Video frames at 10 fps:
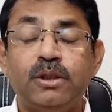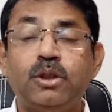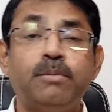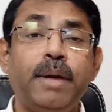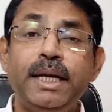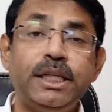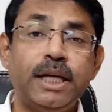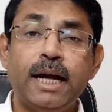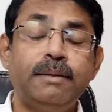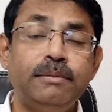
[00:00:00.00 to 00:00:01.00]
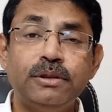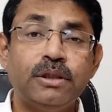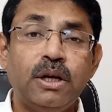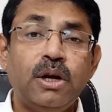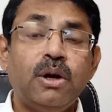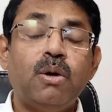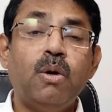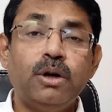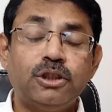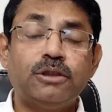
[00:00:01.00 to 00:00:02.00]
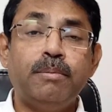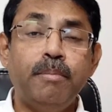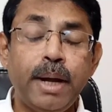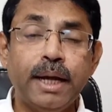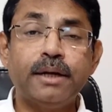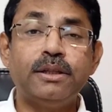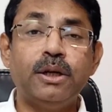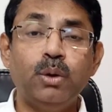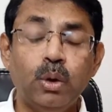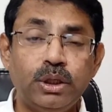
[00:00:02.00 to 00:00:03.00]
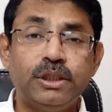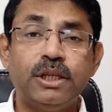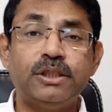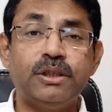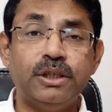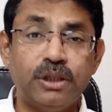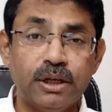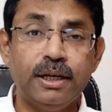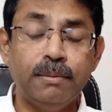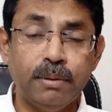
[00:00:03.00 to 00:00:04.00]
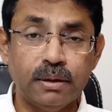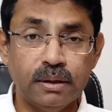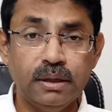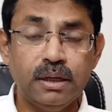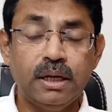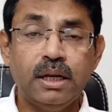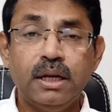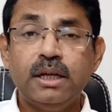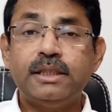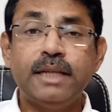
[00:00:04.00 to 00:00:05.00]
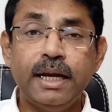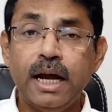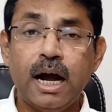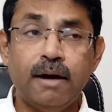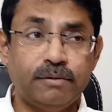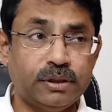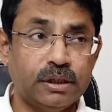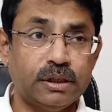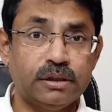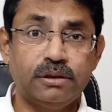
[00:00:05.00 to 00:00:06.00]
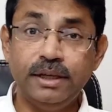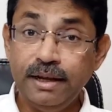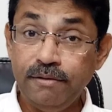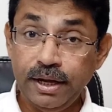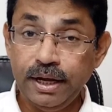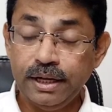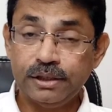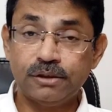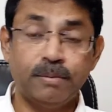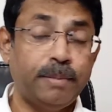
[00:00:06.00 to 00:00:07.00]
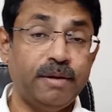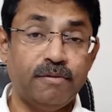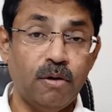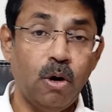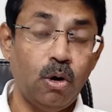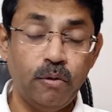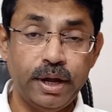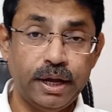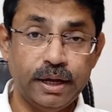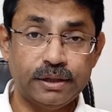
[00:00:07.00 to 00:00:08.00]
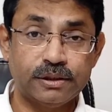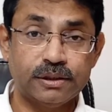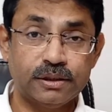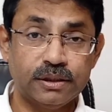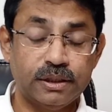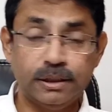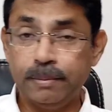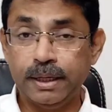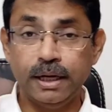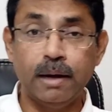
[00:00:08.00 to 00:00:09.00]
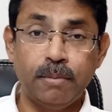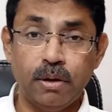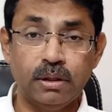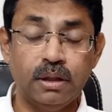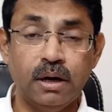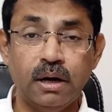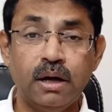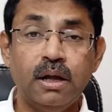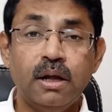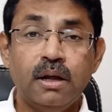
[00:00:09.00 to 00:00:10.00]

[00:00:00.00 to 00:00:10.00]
So many times, courts make the notices returnable, say after 3 weeks, maybe 4 weeks, depending upon the